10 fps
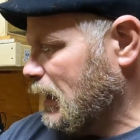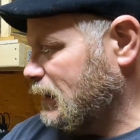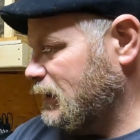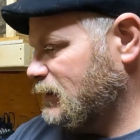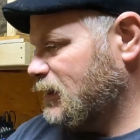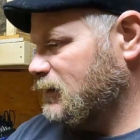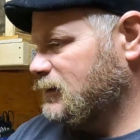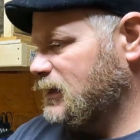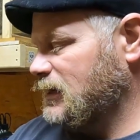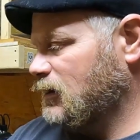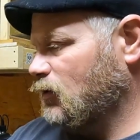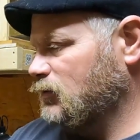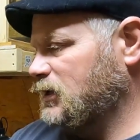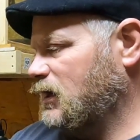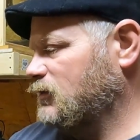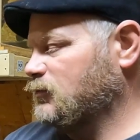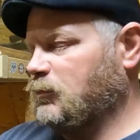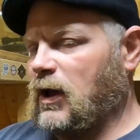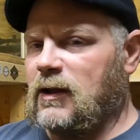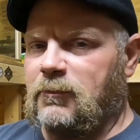then the only other
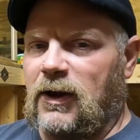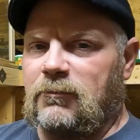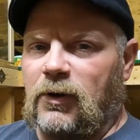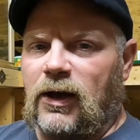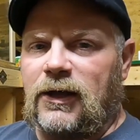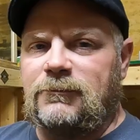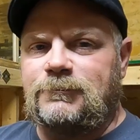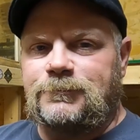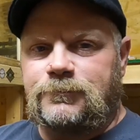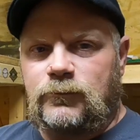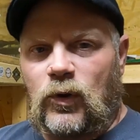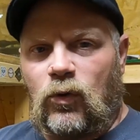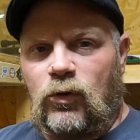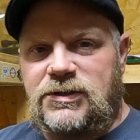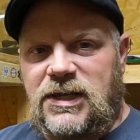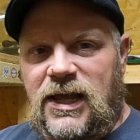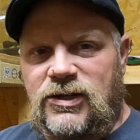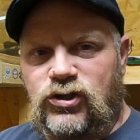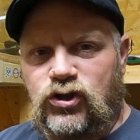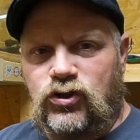pipe I bought was
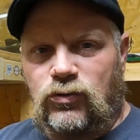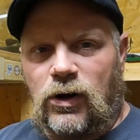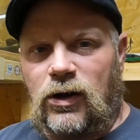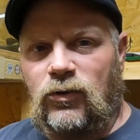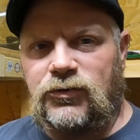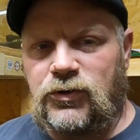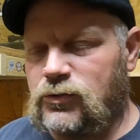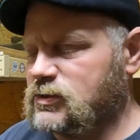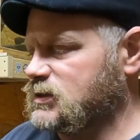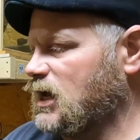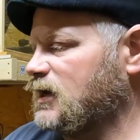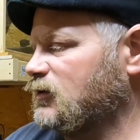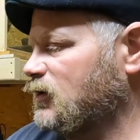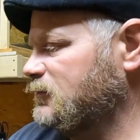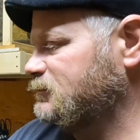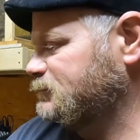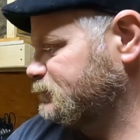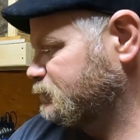a struggle to decide on.